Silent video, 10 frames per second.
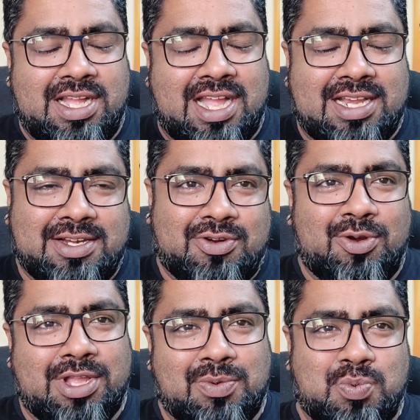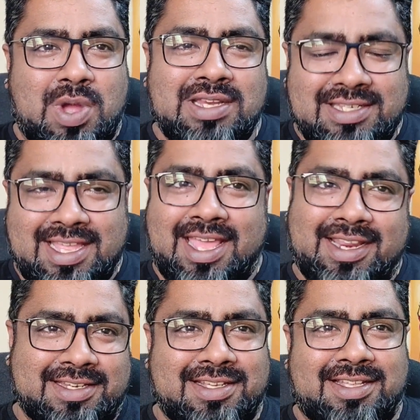and look at one
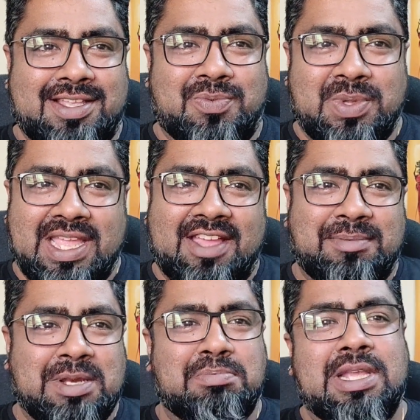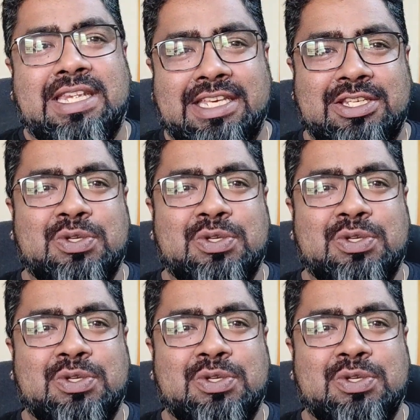character that we have been meaning